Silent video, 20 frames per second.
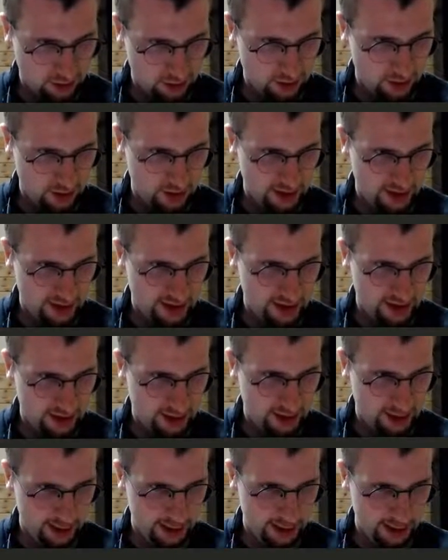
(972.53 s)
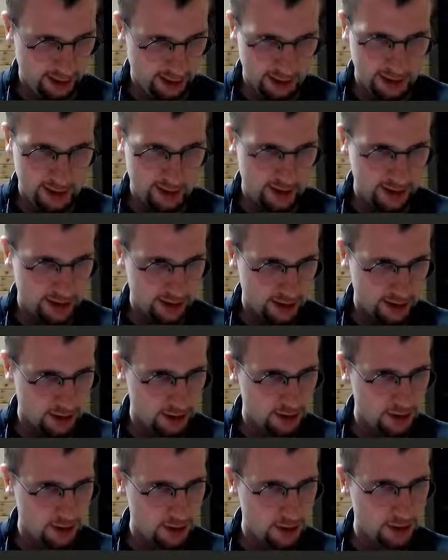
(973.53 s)
Clean, clean, clean.
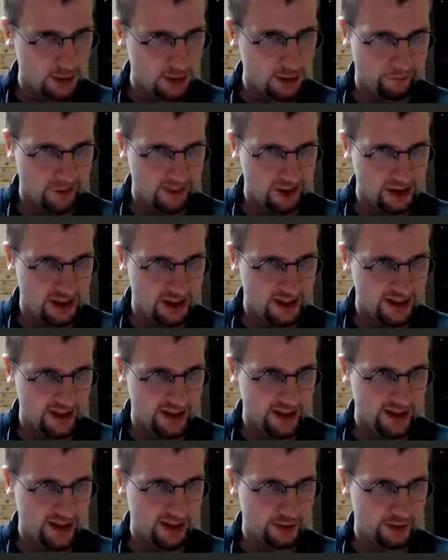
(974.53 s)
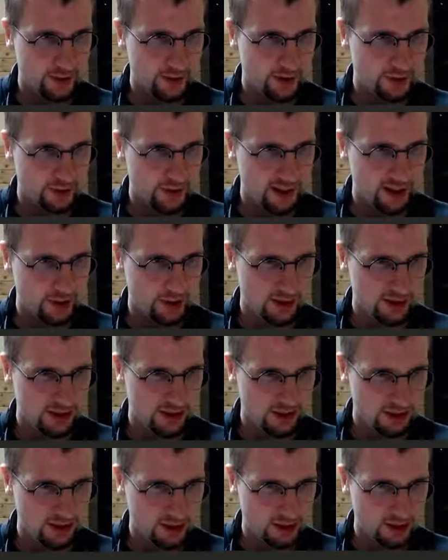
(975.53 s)
It's cleaning, getting rid of database
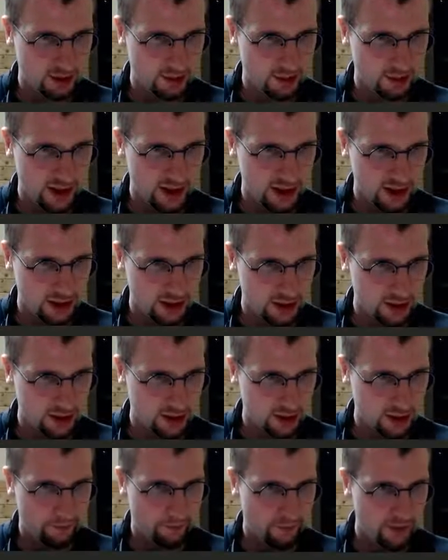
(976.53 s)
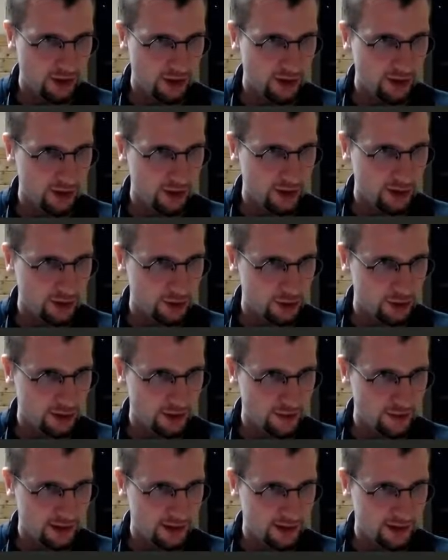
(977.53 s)
trash. And then you can do stuff
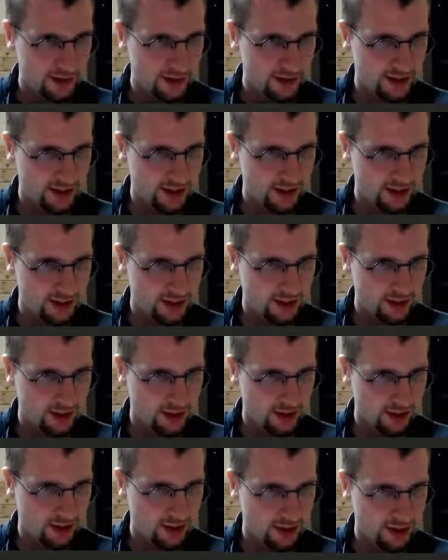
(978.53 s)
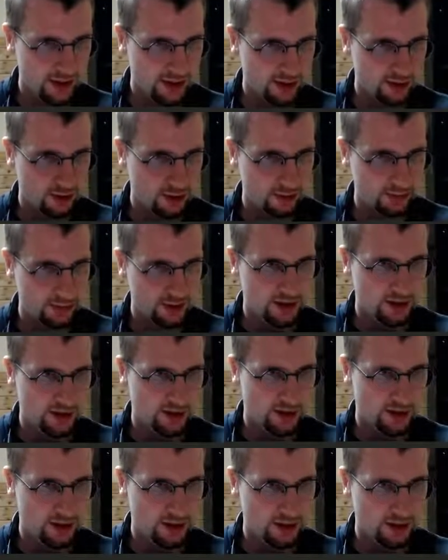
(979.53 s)
like this. Select
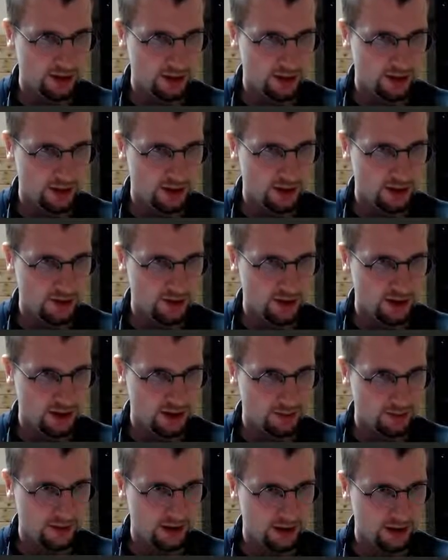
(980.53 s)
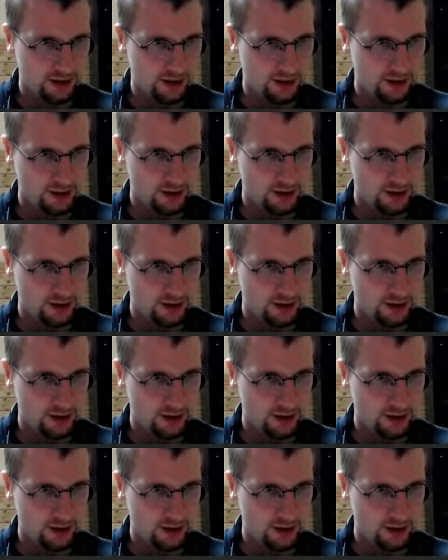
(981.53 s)
company entries expression.